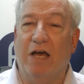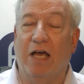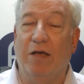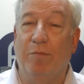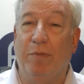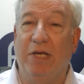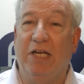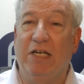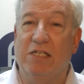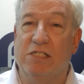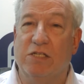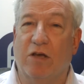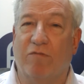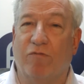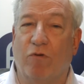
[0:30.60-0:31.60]
diabetes
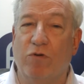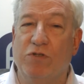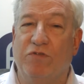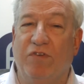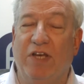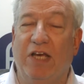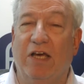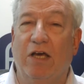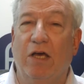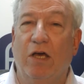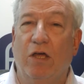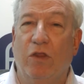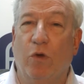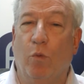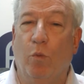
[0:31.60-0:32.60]
sufferers via
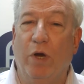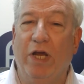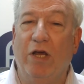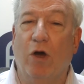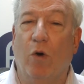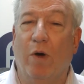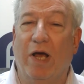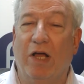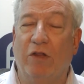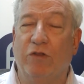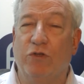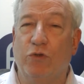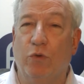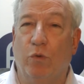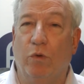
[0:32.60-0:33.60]
the WeGo
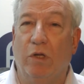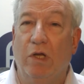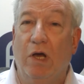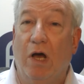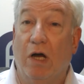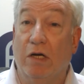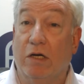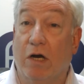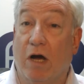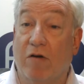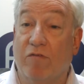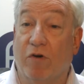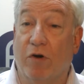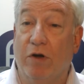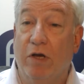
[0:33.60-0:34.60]
Health tool
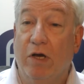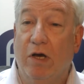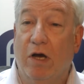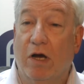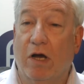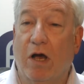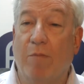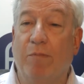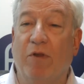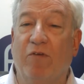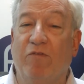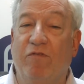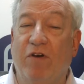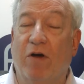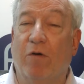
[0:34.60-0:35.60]
uncovered a couple
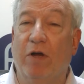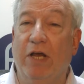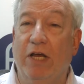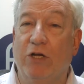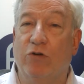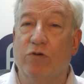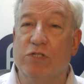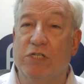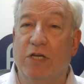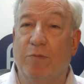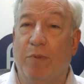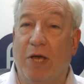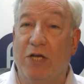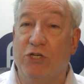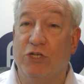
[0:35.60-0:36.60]
of very interesting
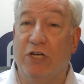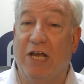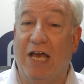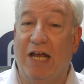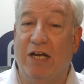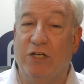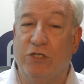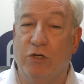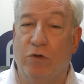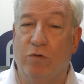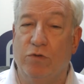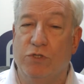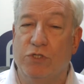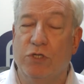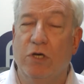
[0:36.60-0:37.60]
patient
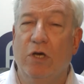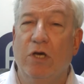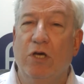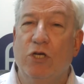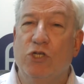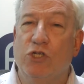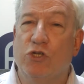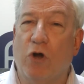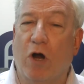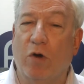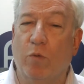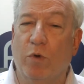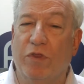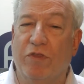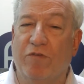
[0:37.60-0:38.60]
attitudes.
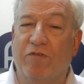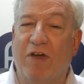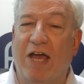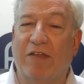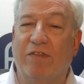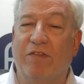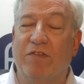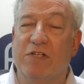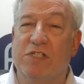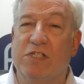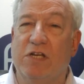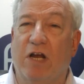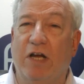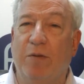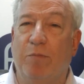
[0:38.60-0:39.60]
Start with the fact that the
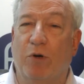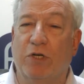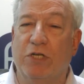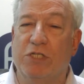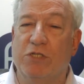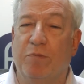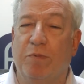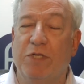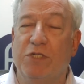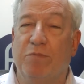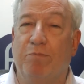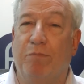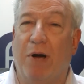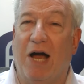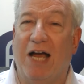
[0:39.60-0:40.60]
study participants
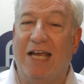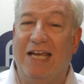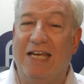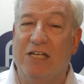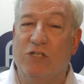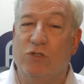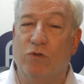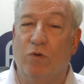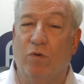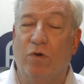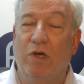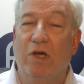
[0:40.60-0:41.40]
buy into